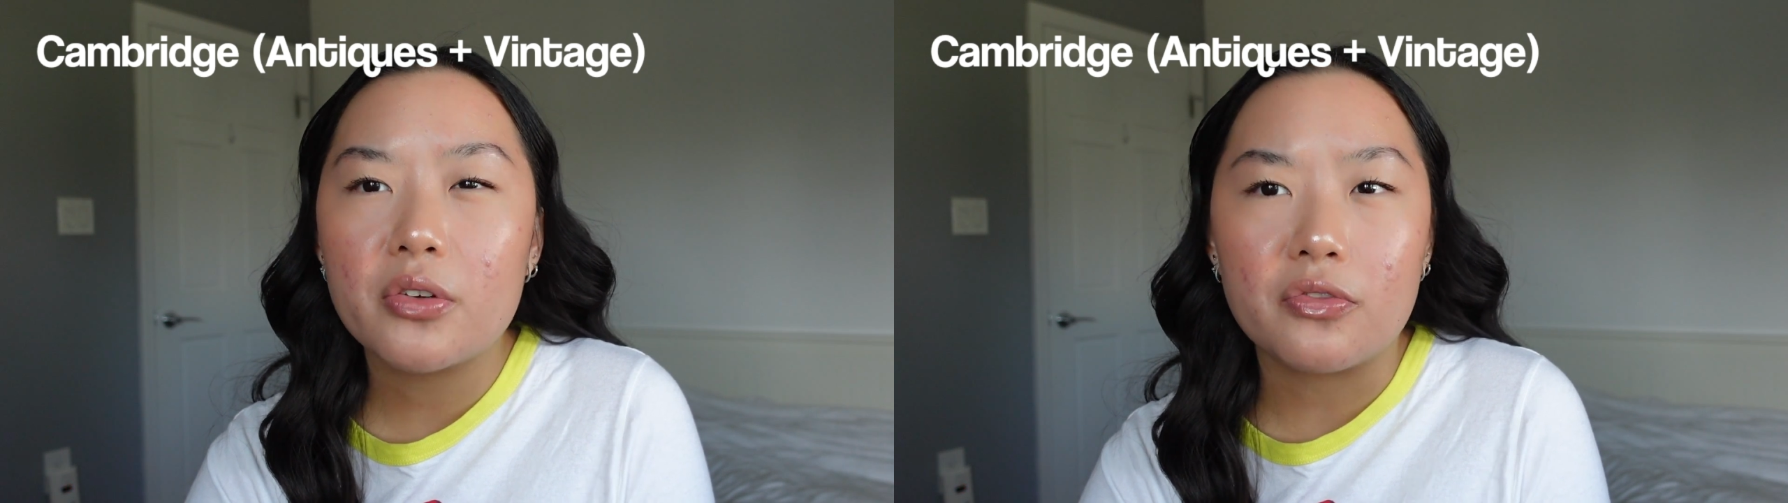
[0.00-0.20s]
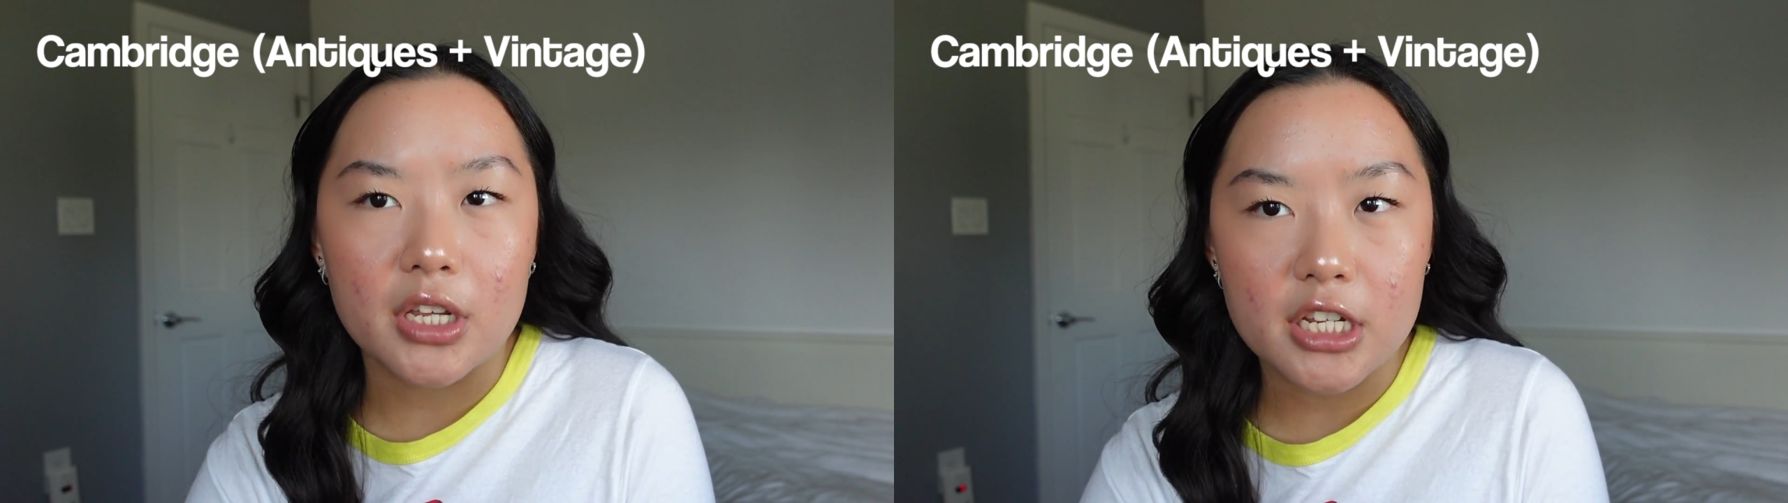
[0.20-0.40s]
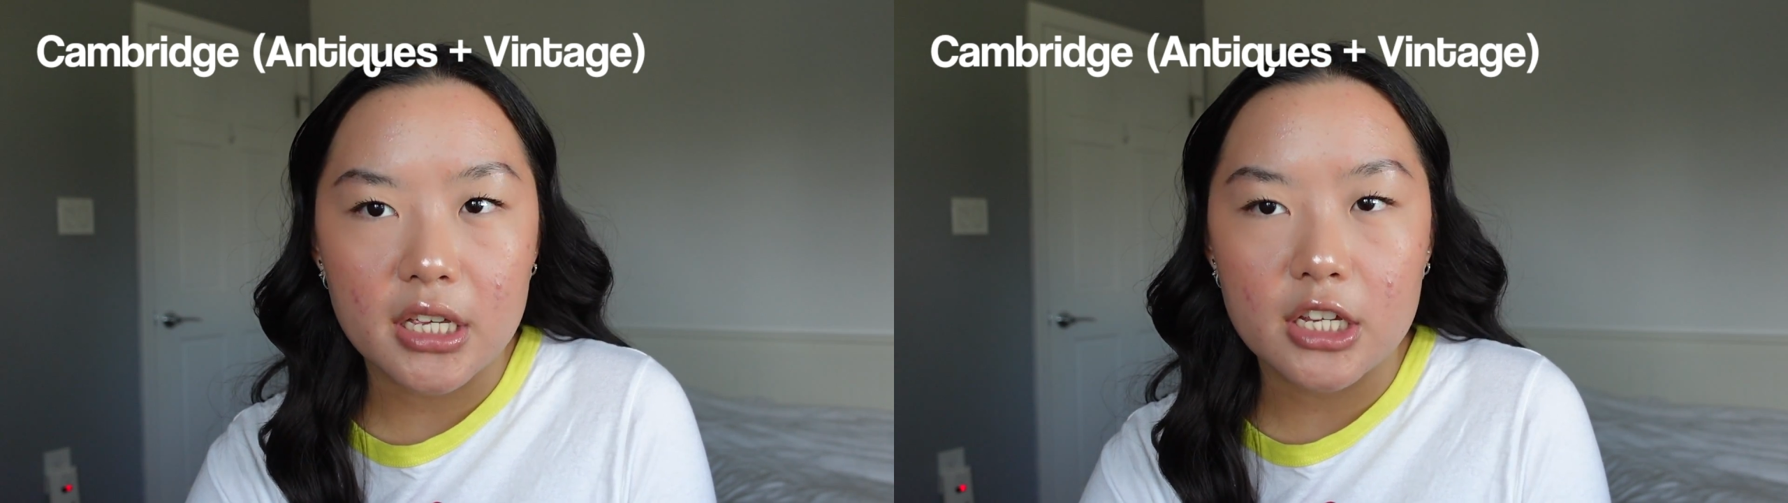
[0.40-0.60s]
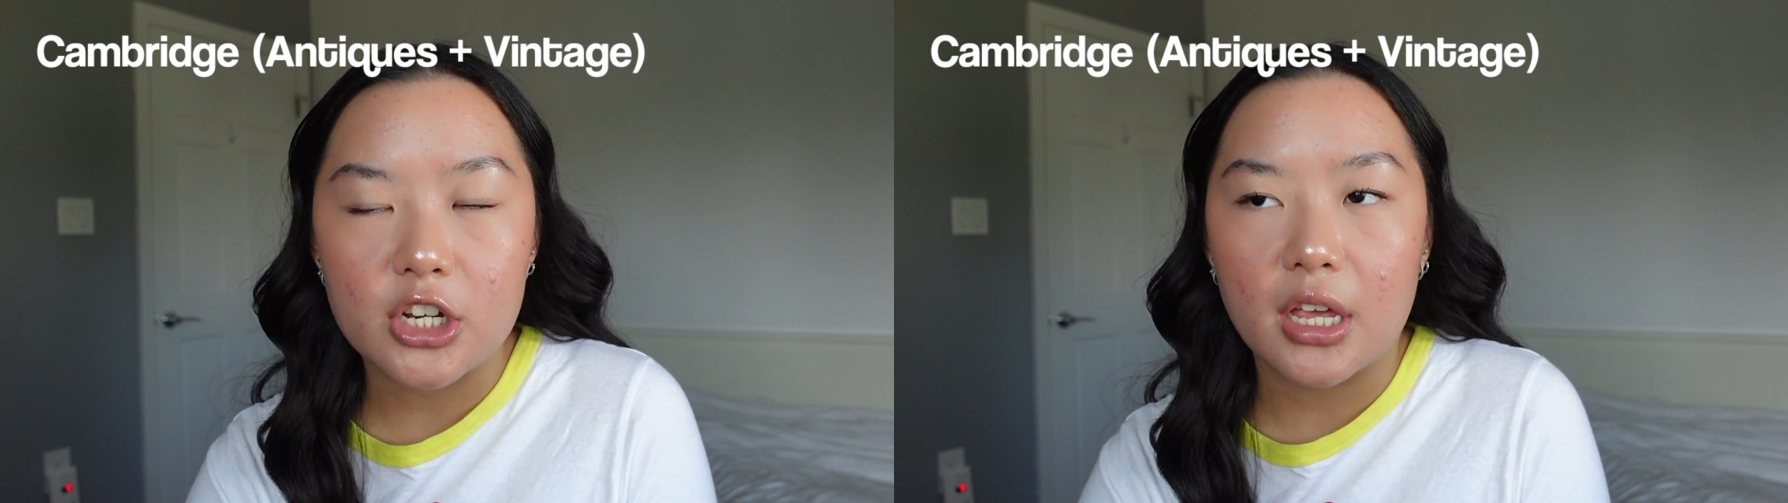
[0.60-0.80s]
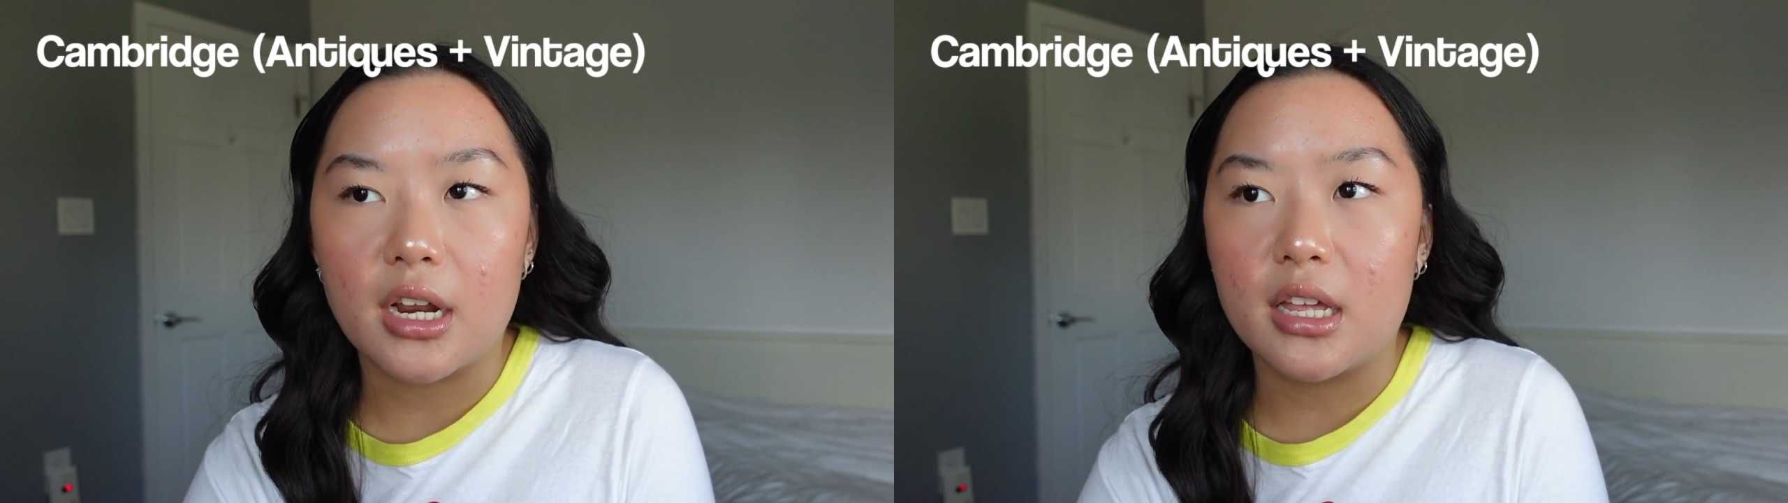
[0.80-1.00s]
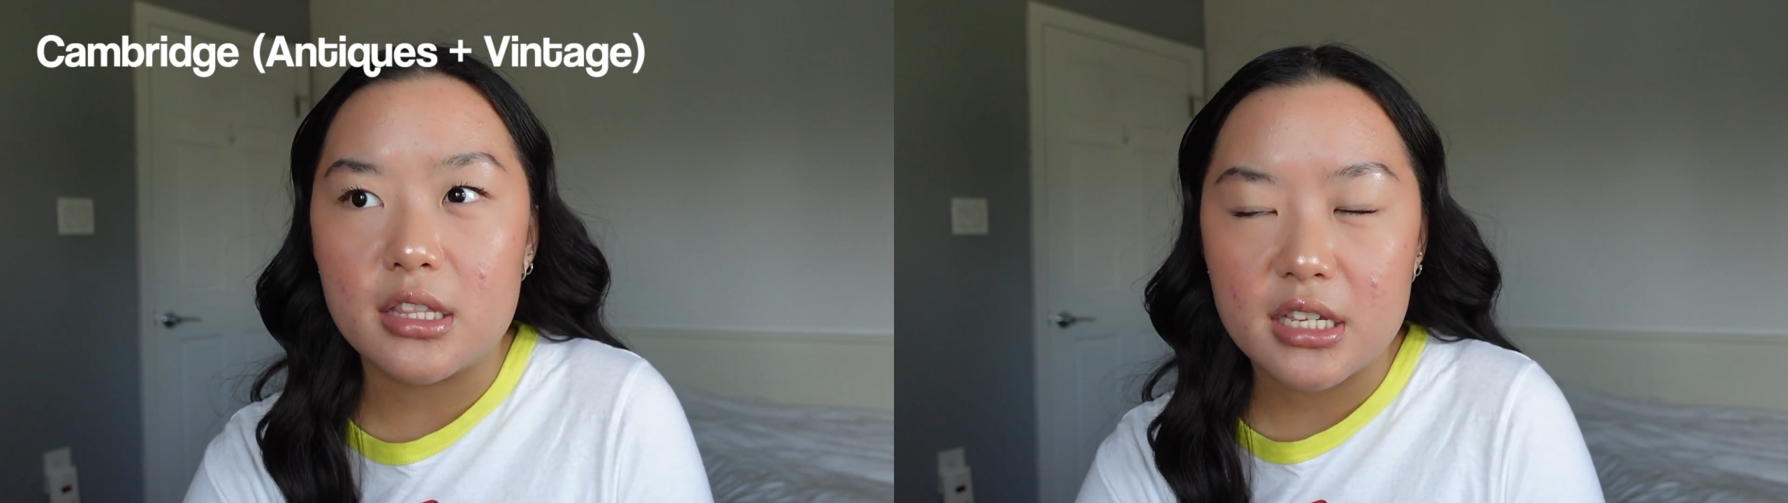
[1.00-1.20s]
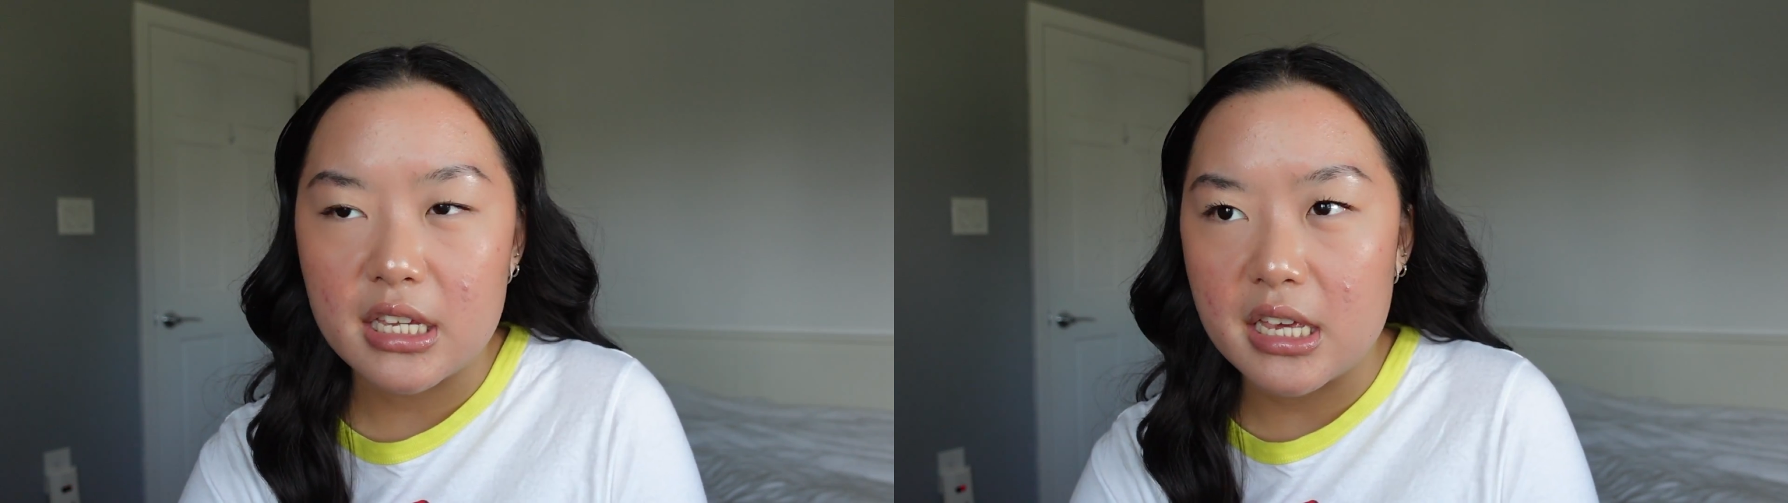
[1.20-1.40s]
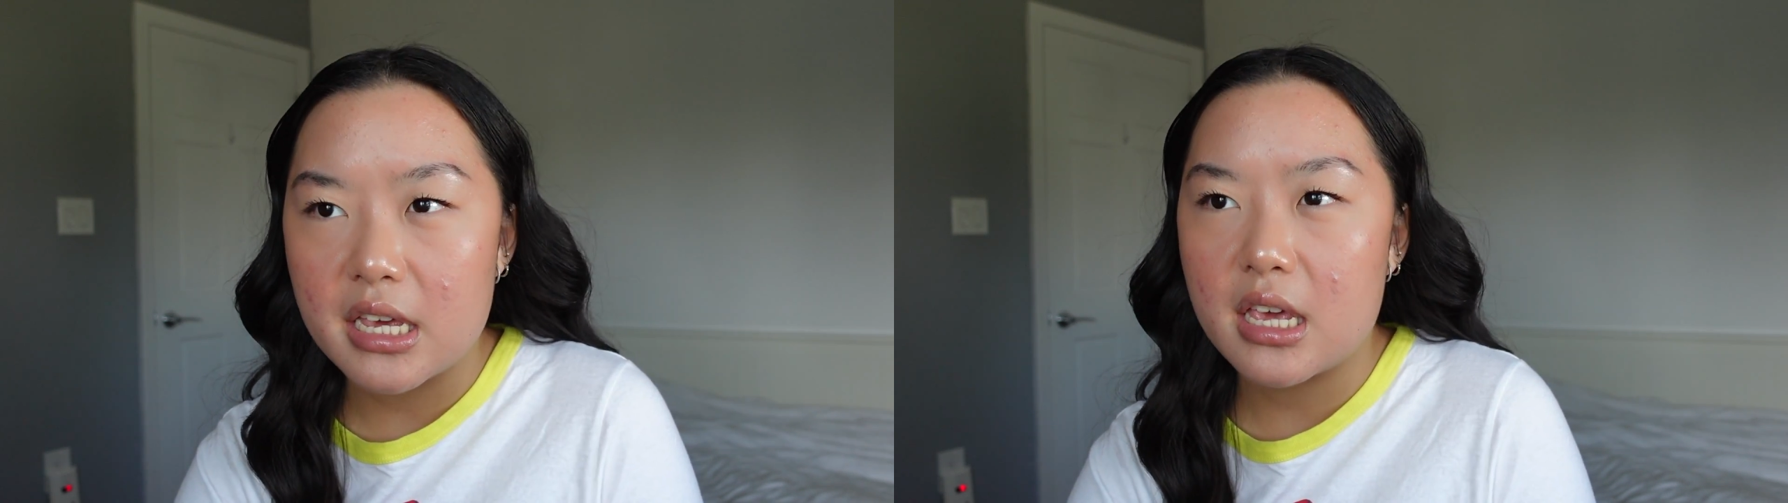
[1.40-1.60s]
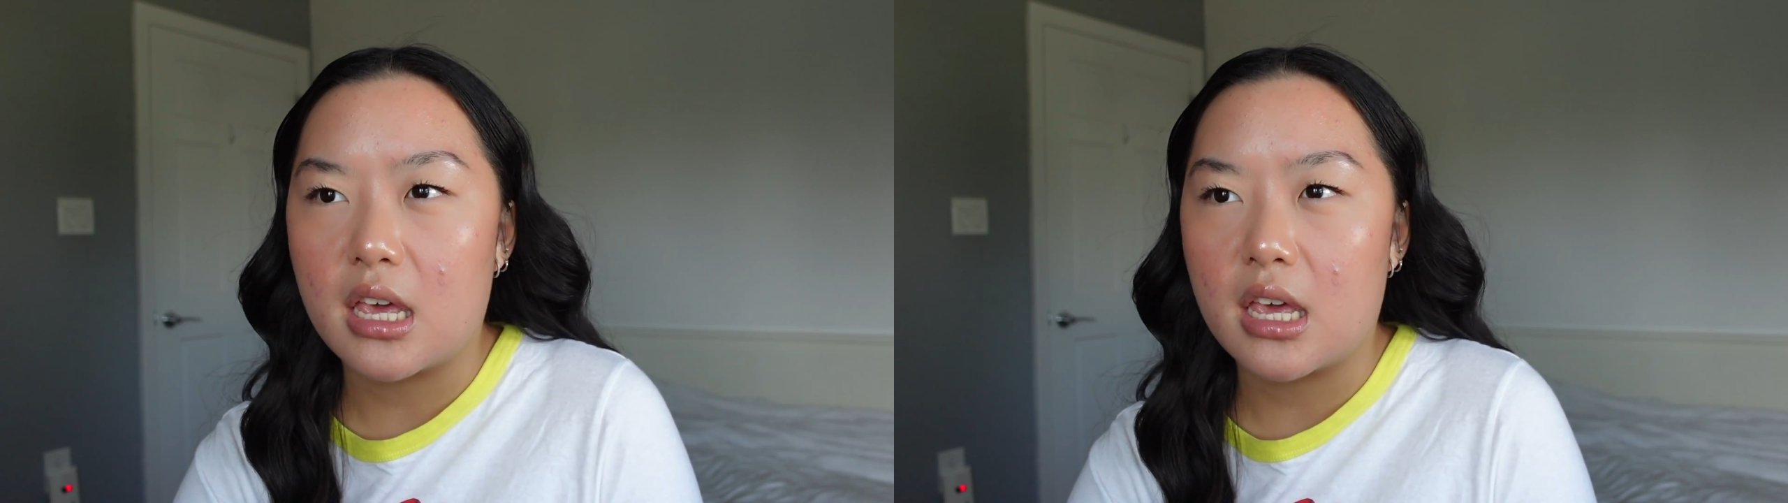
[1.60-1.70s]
vintage and antique